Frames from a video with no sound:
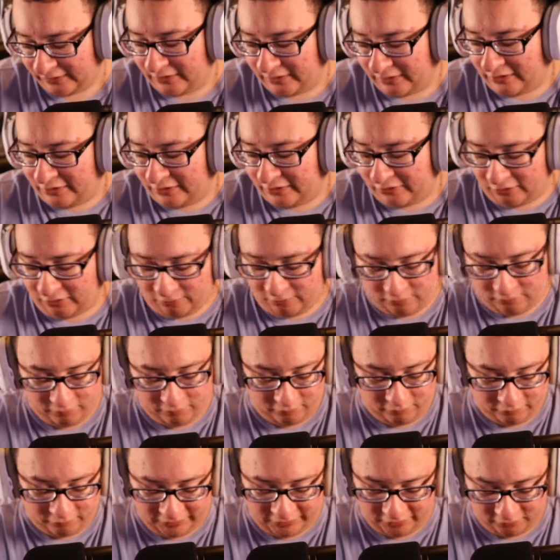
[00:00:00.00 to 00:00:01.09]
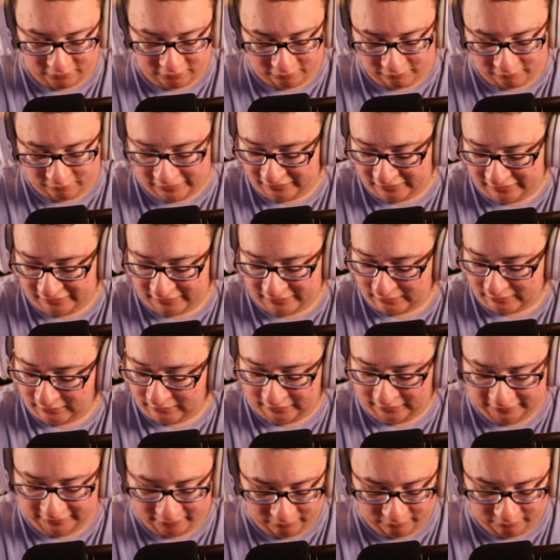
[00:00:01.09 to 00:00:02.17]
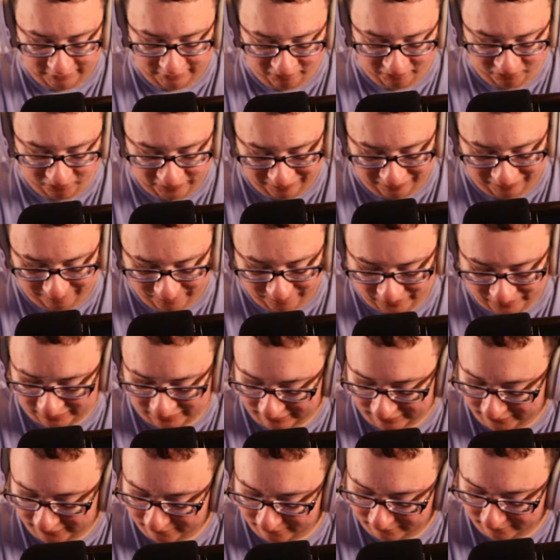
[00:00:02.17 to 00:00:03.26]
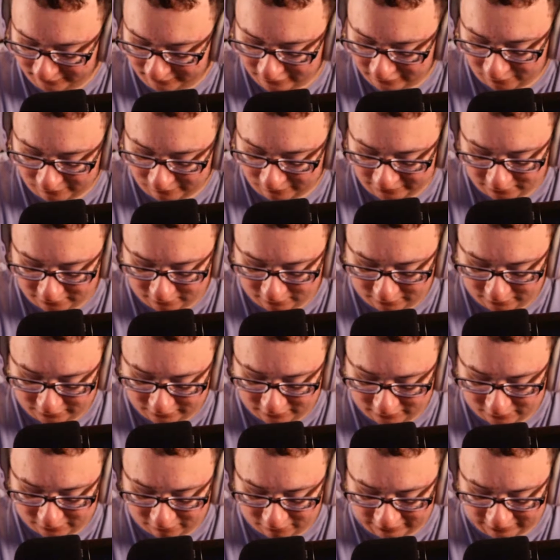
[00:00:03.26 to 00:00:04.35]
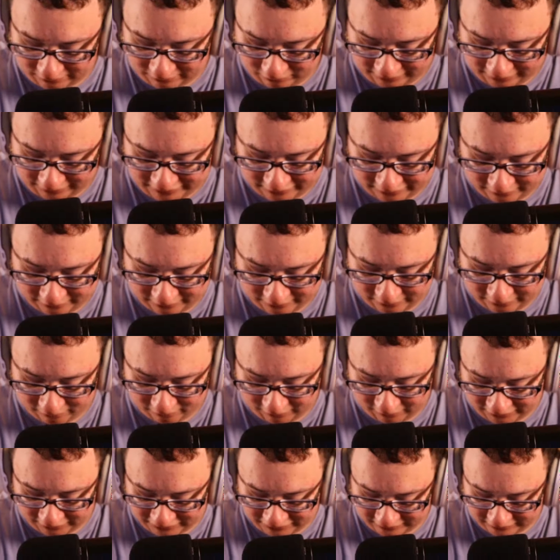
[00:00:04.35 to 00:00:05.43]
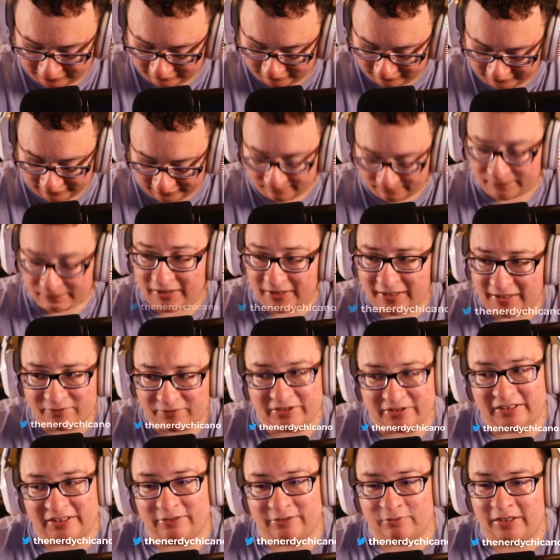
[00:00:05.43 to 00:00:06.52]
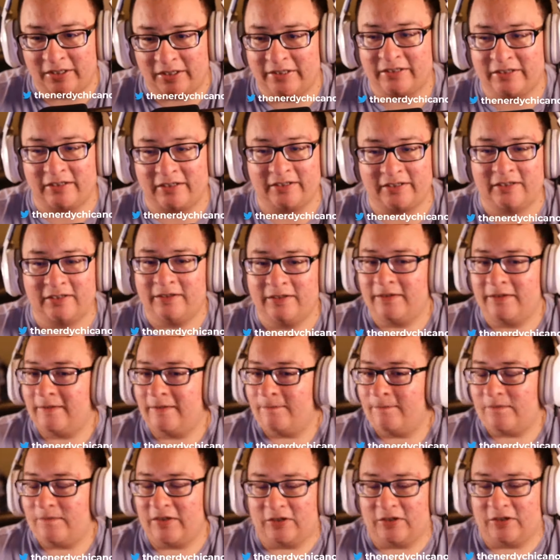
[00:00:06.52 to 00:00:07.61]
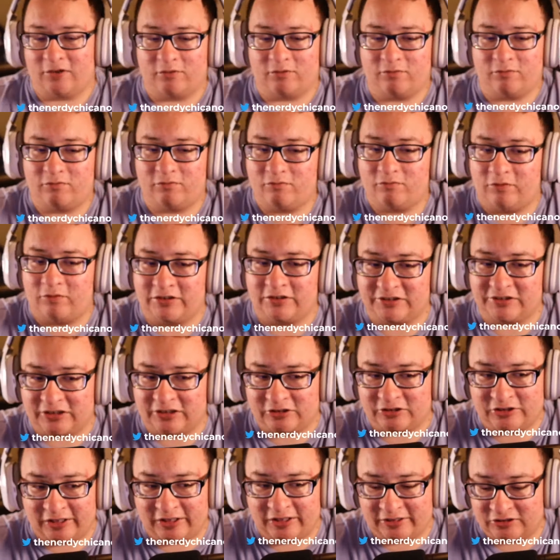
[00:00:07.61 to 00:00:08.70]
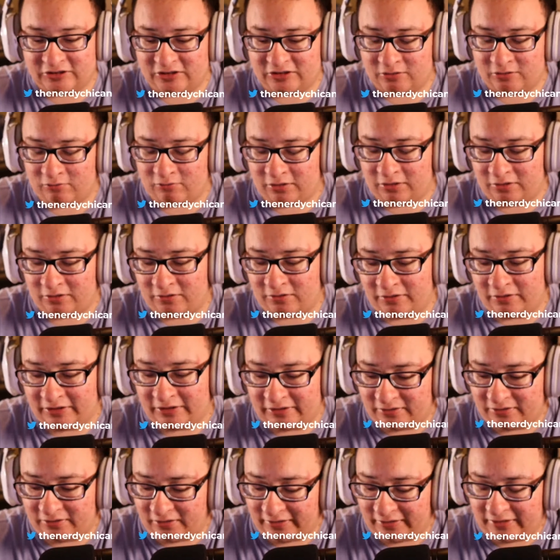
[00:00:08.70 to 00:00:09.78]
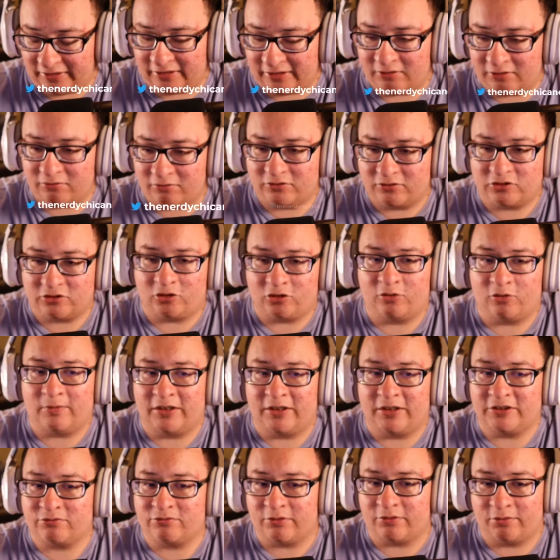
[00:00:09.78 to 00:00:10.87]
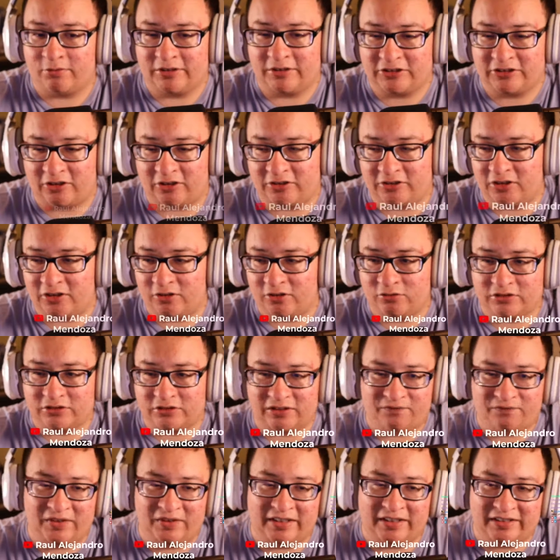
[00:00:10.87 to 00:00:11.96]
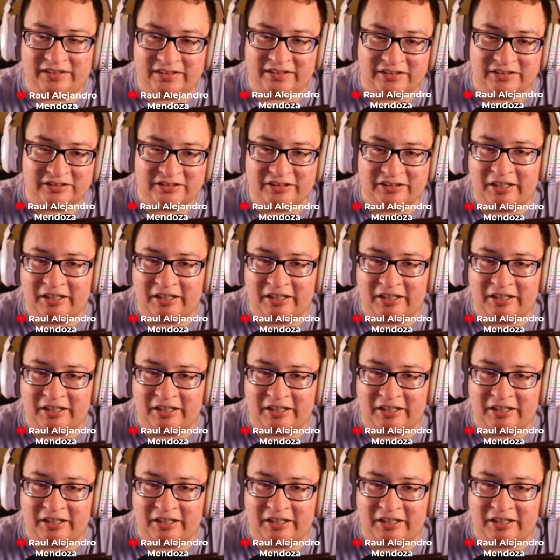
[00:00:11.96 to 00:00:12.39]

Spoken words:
we don't really like when films like, when Criterion wants to clean up everything, right? And like, wants to change the quality like in so much where we start to lose the fact that this